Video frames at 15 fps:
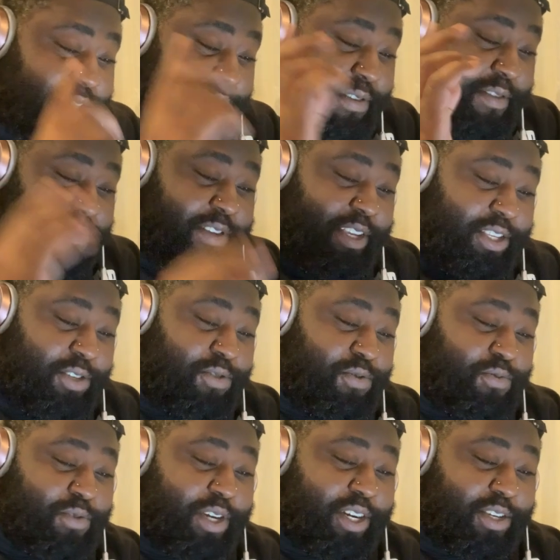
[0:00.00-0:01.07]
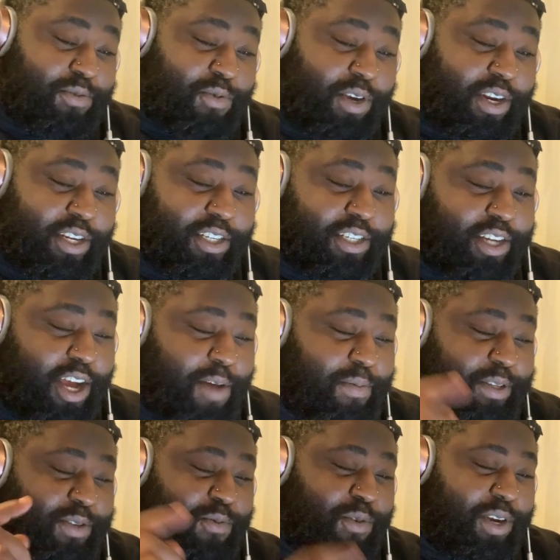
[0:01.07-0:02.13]
52 rares, 100
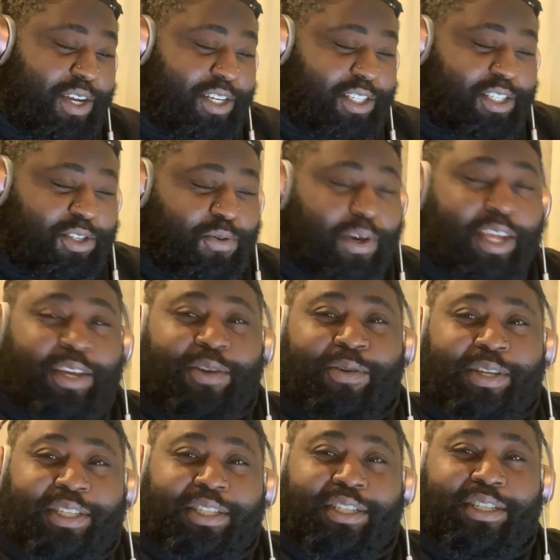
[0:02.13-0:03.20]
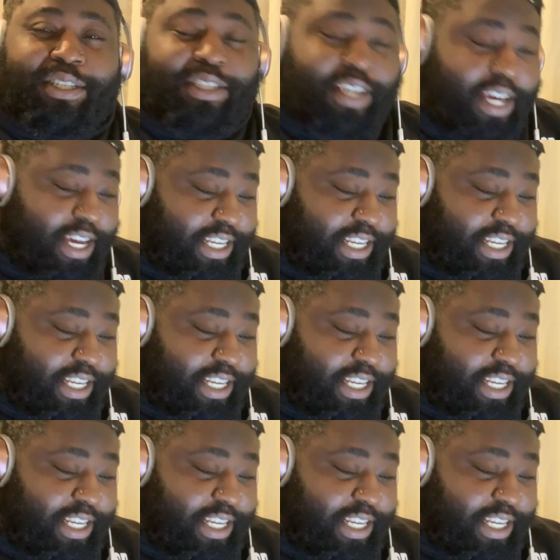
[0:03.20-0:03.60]
commons, and 120 crystals,